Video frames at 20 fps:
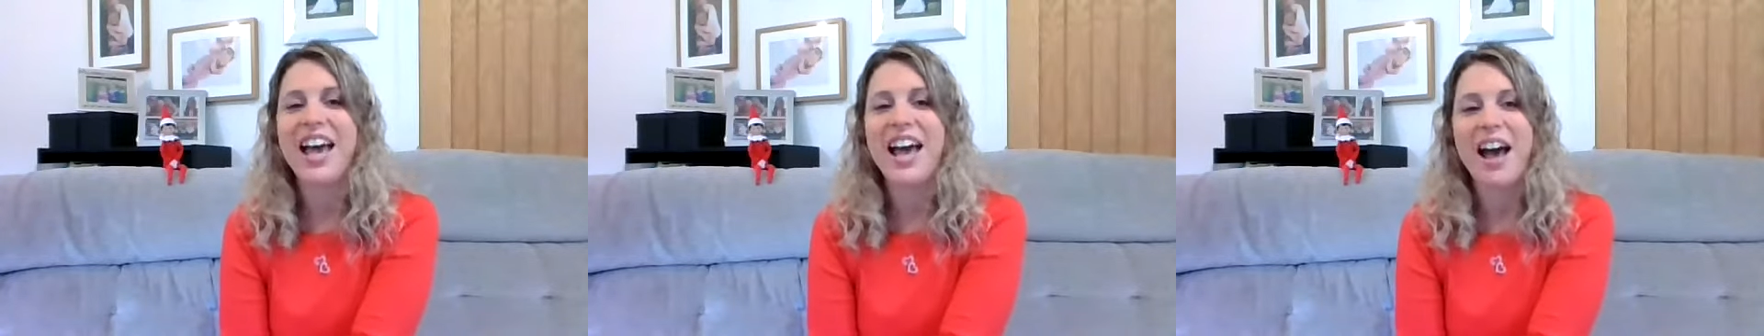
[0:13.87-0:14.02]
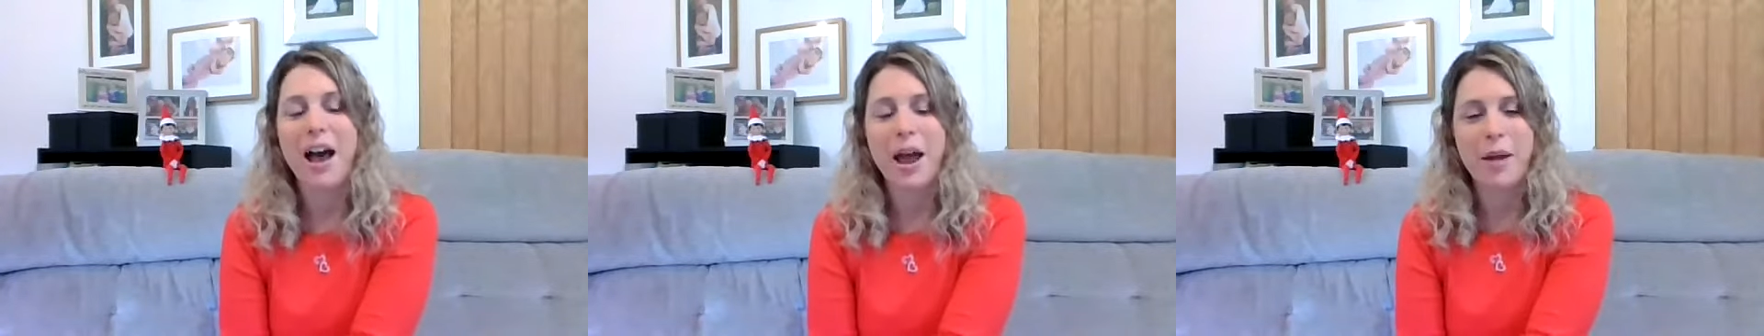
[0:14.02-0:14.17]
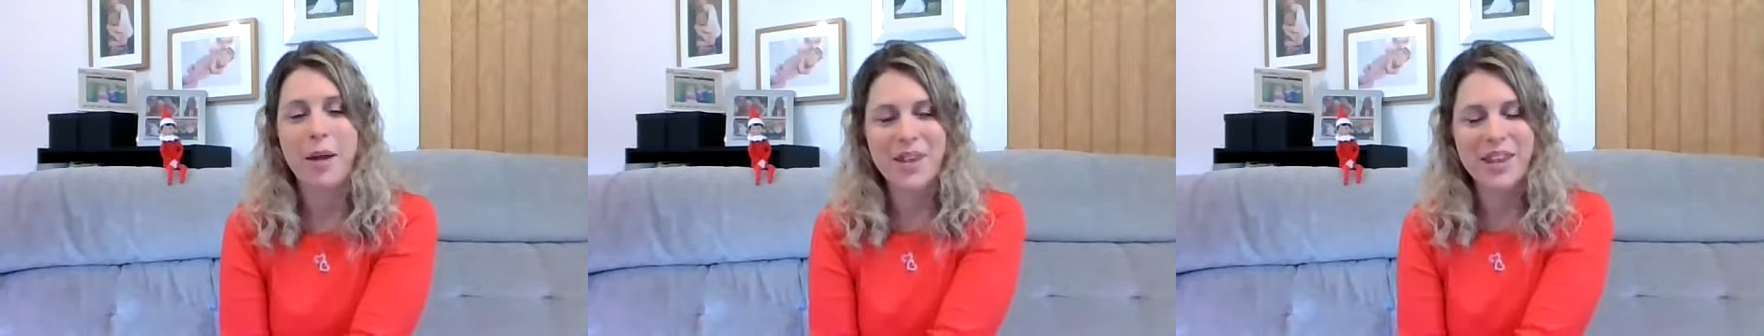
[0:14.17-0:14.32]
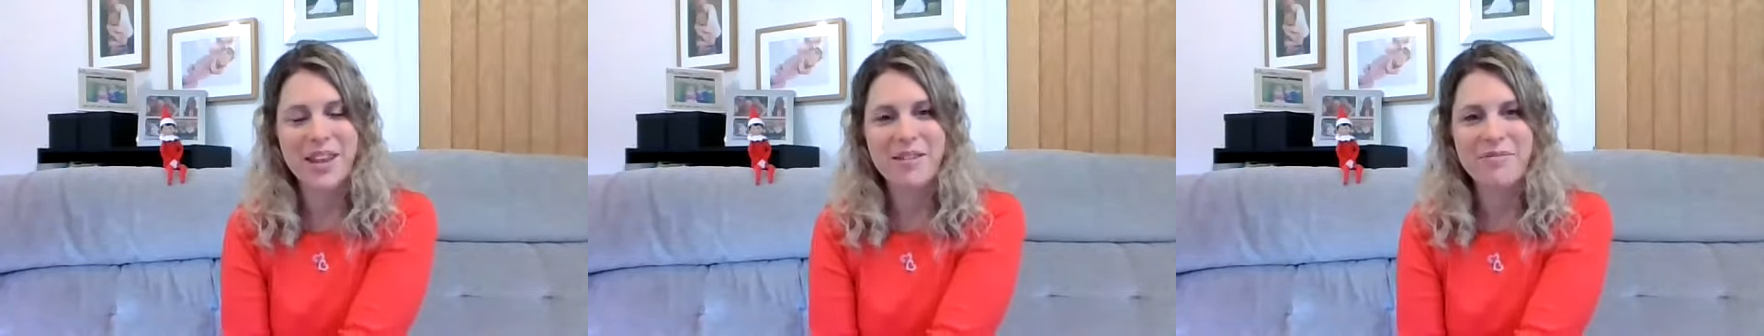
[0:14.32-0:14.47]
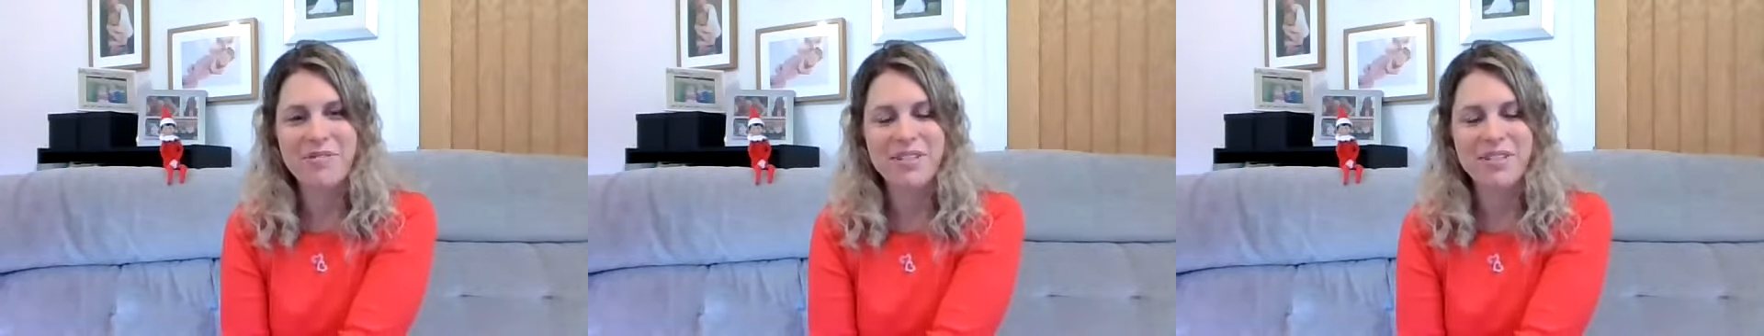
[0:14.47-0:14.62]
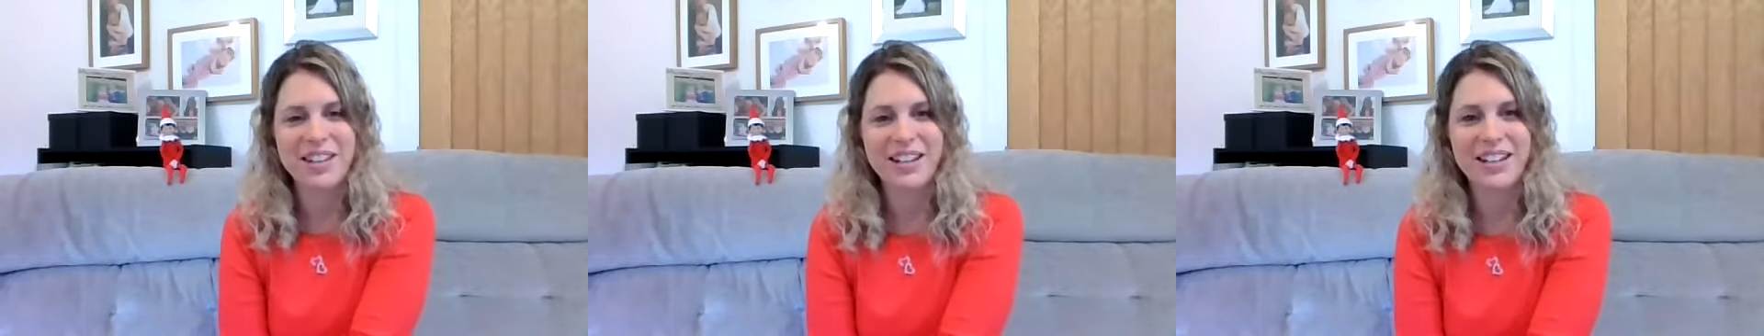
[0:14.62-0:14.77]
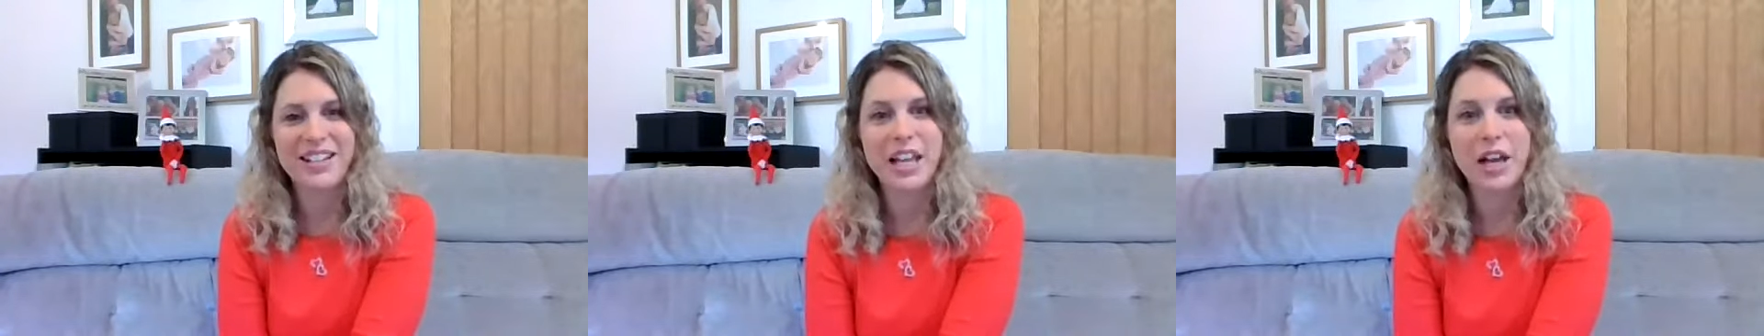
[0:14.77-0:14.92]
I'm here with
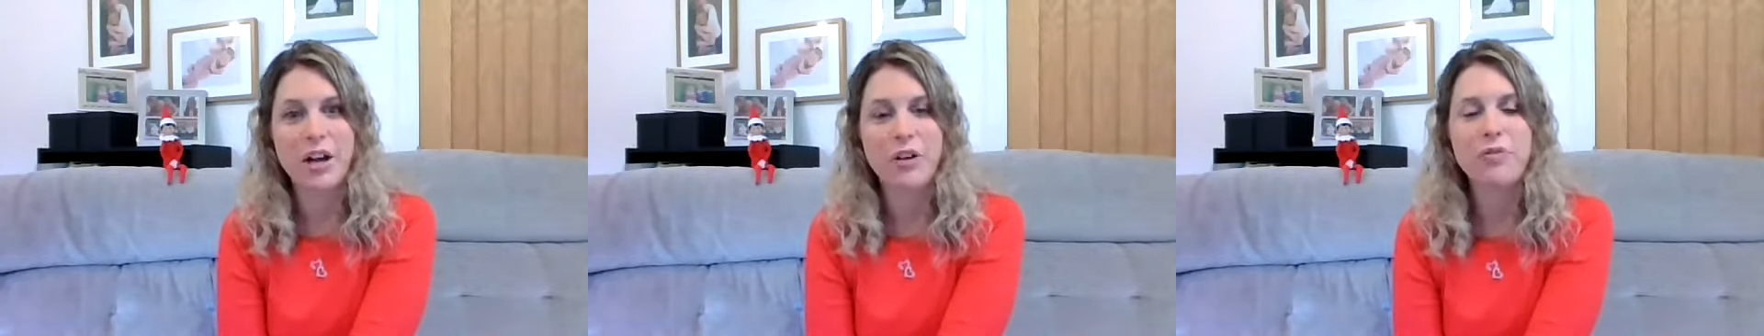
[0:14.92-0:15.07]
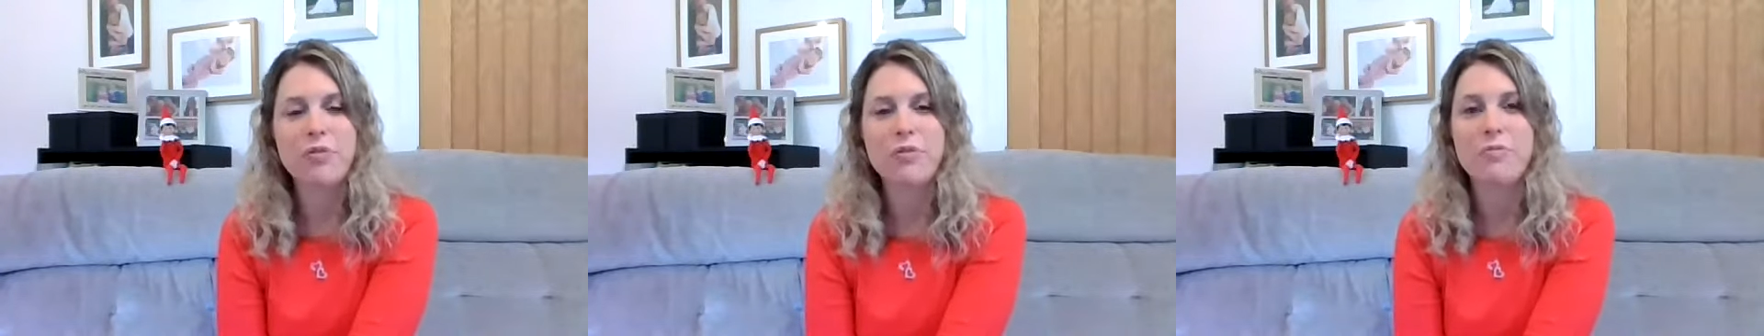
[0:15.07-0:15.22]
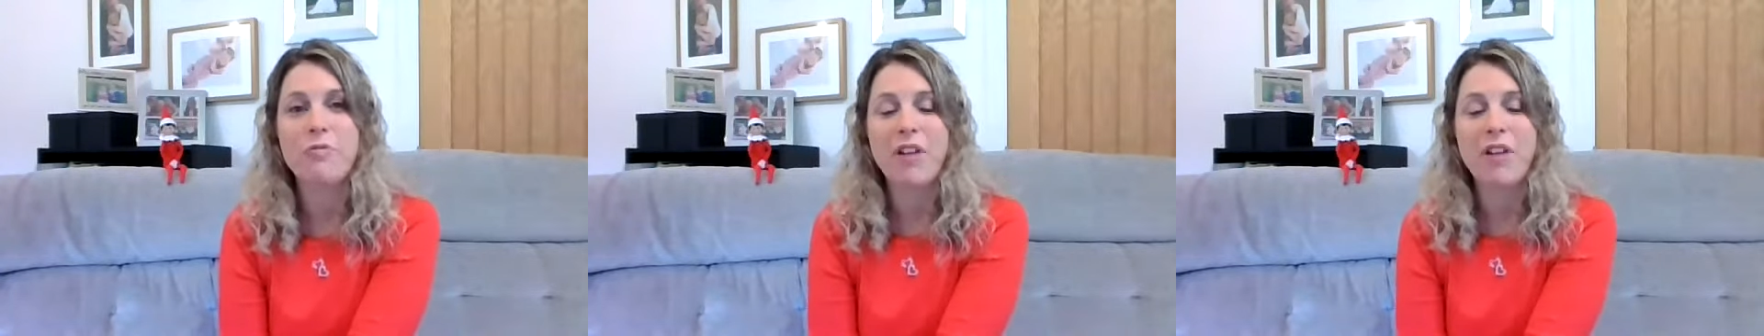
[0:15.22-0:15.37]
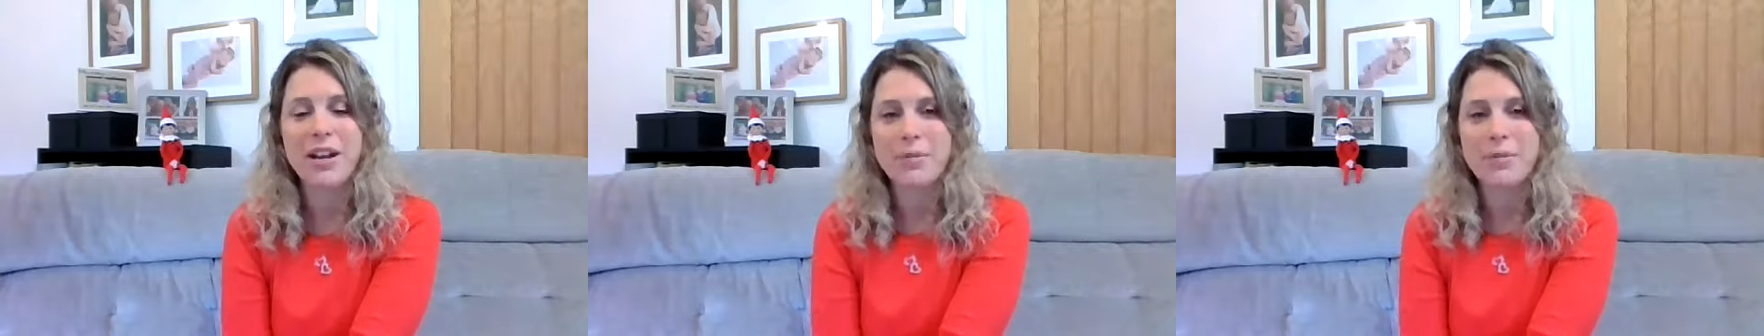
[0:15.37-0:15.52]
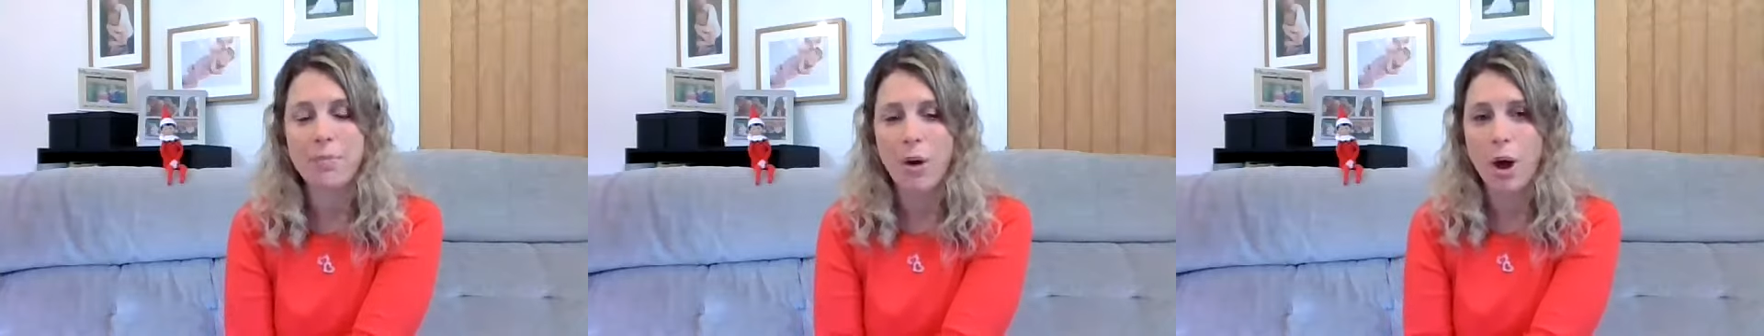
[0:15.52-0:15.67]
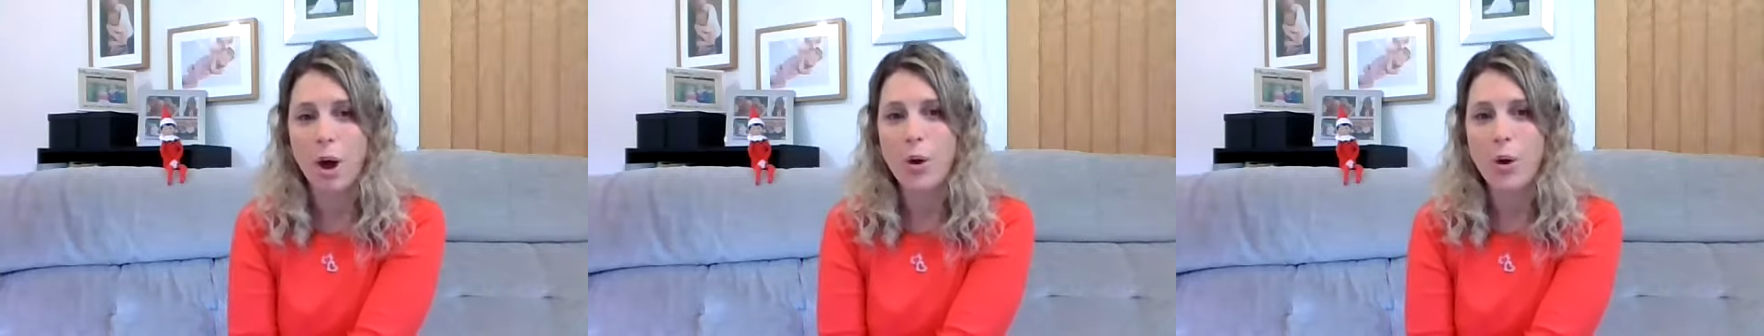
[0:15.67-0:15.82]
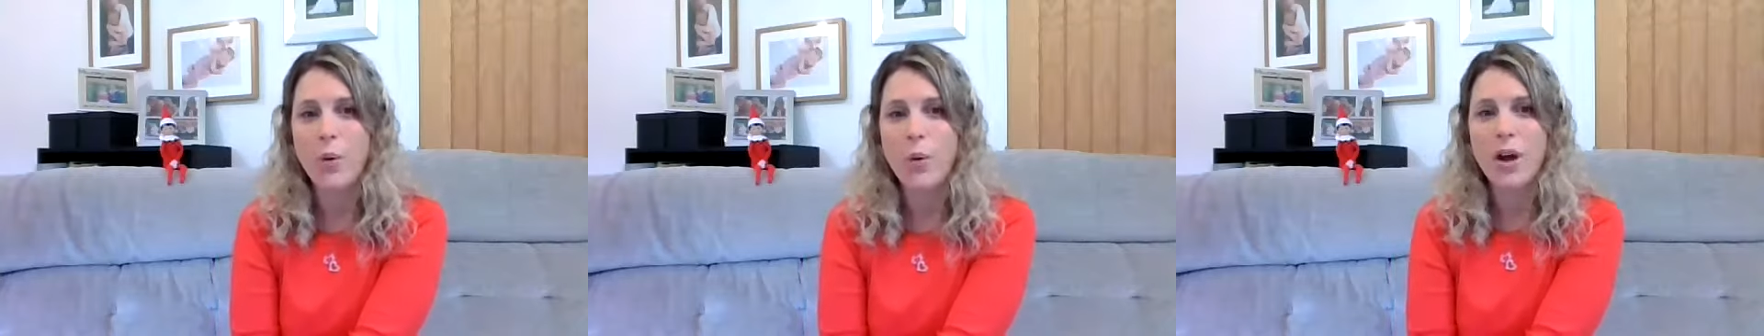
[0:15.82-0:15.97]
Danielle from Red Beau,